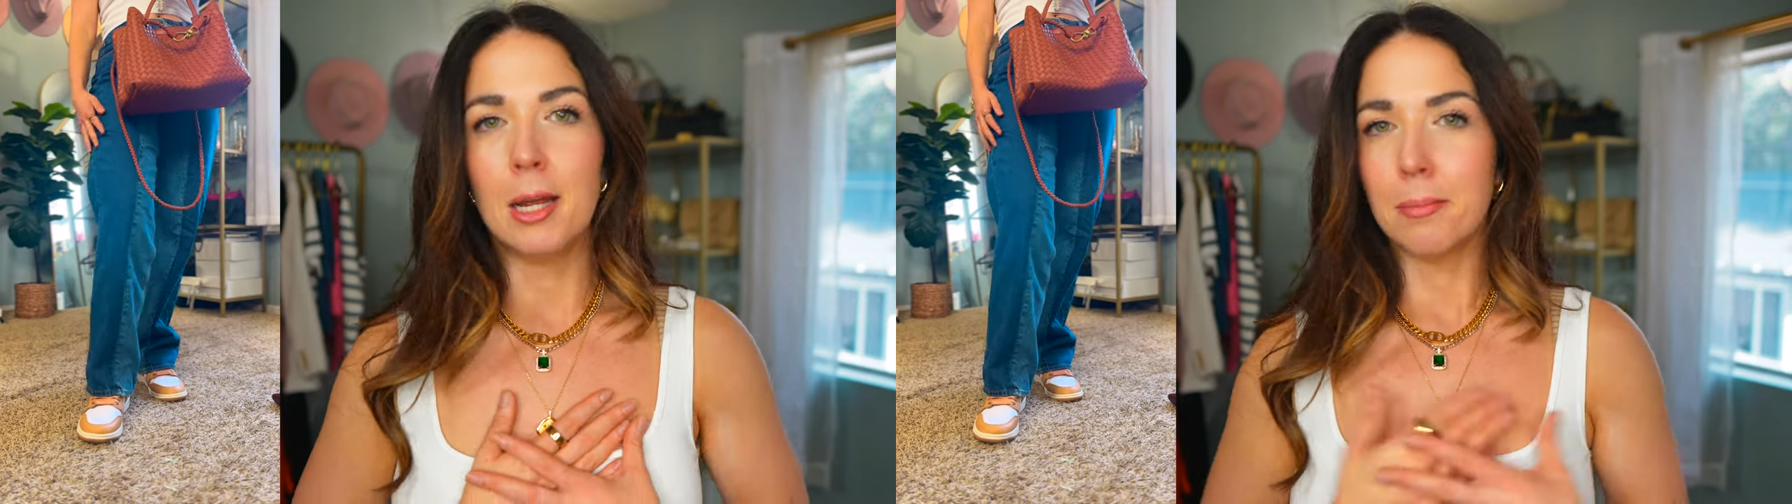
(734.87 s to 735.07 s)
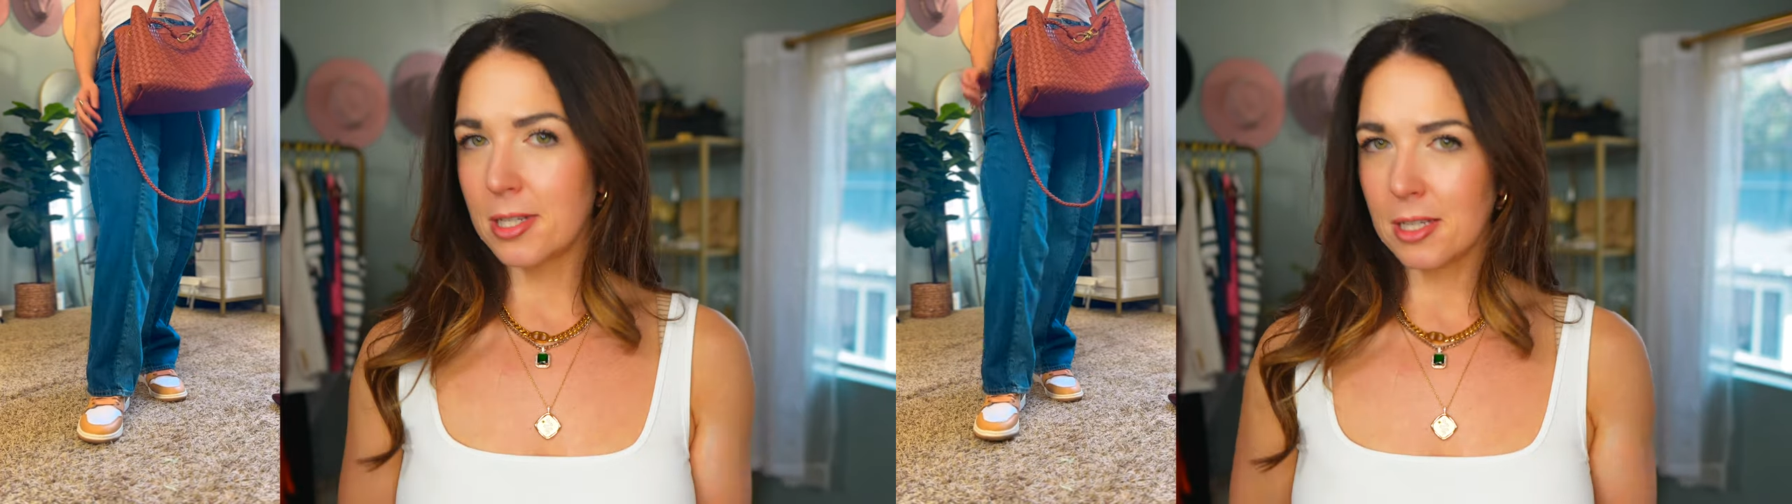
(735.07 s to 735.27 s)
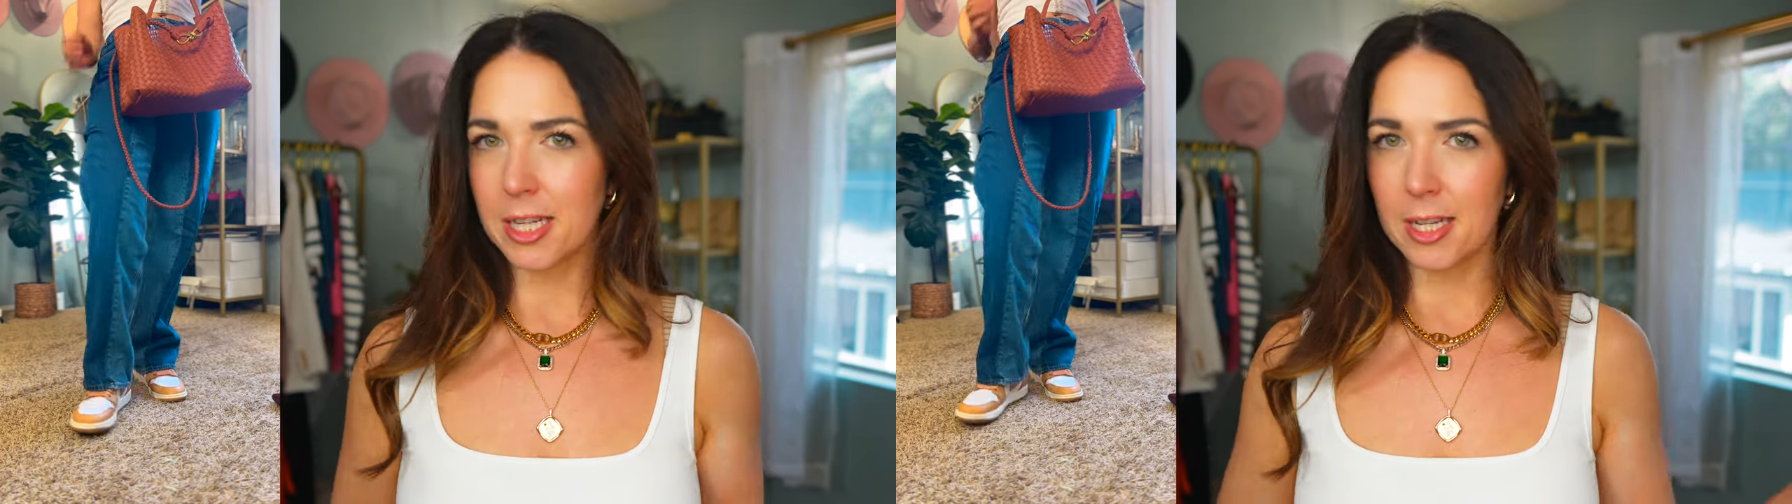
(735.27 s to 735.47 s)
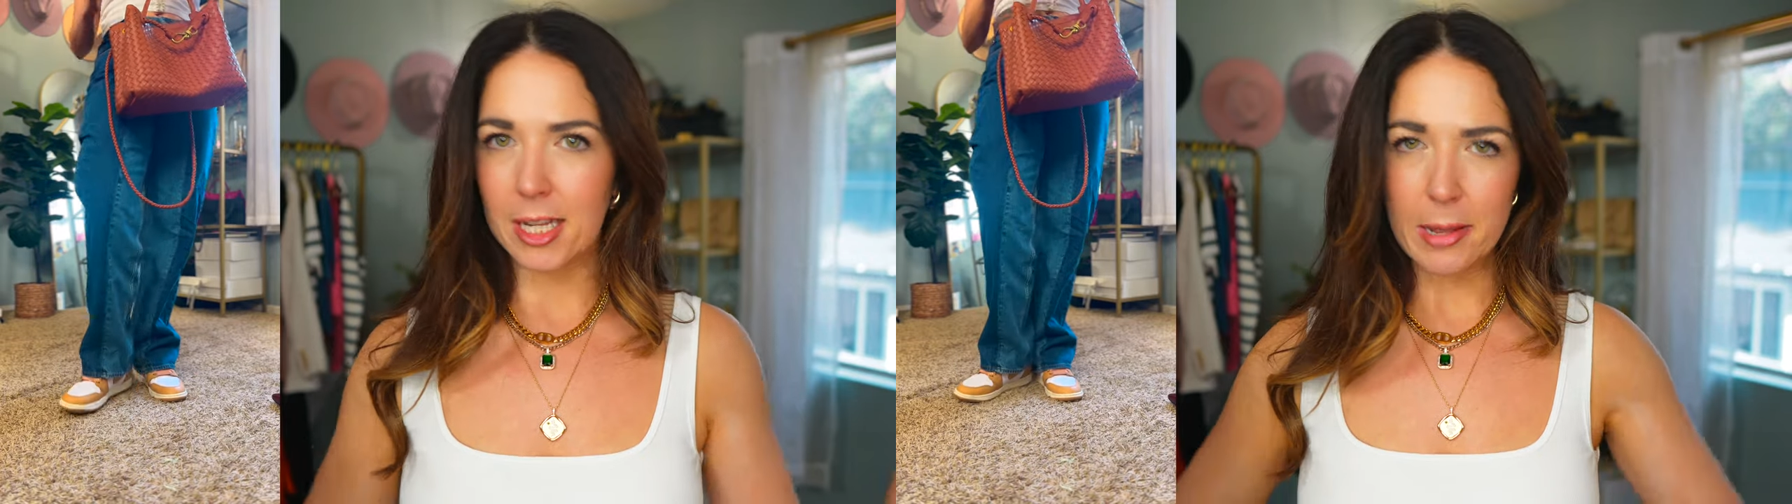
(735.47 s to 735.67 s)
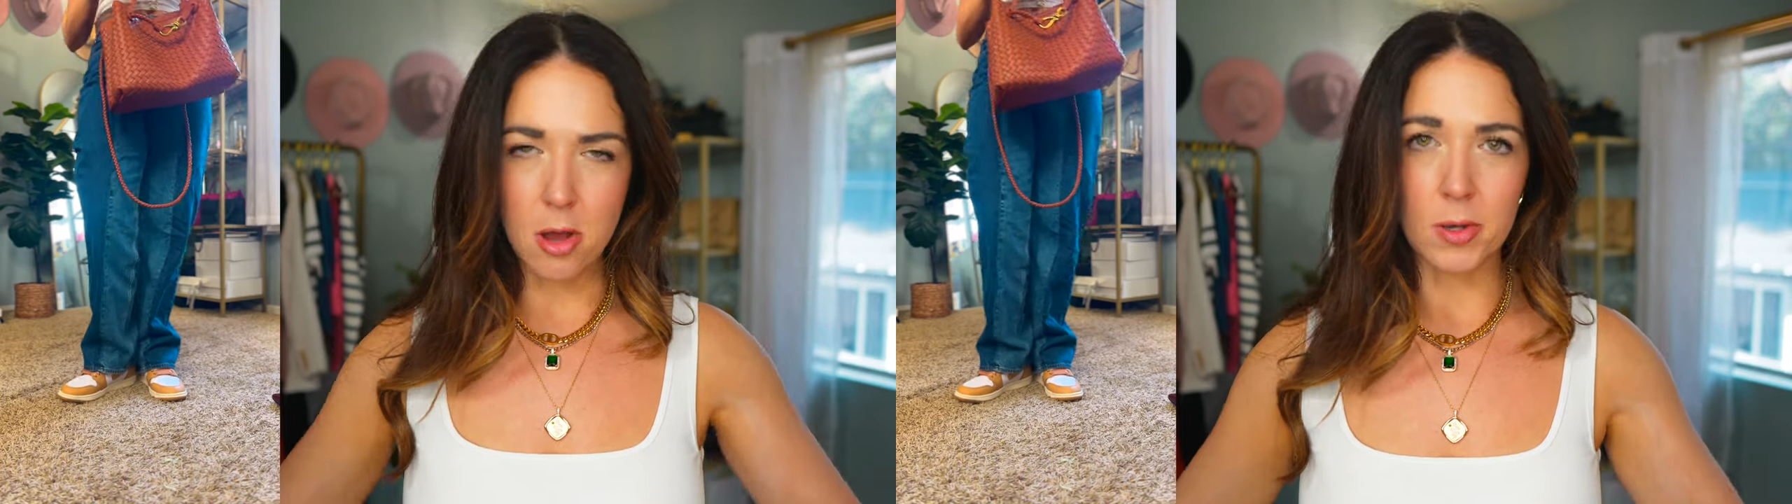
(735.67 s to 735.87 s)
personally
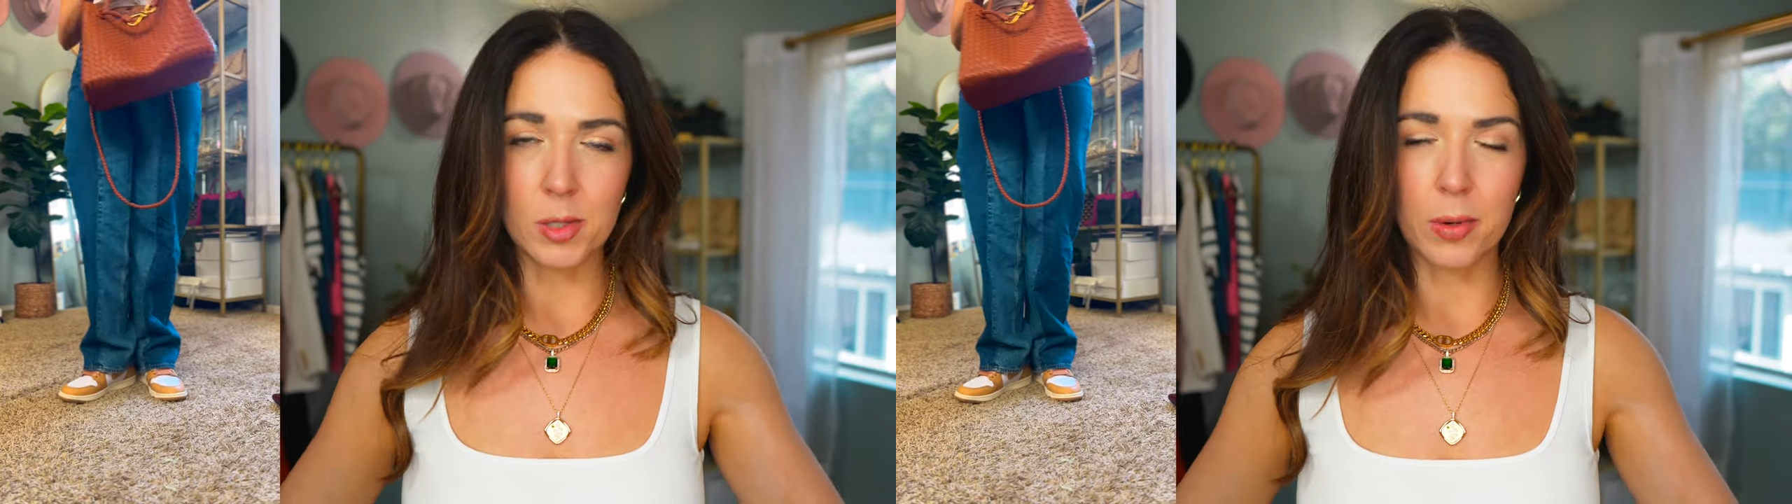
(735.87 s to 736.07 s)
am always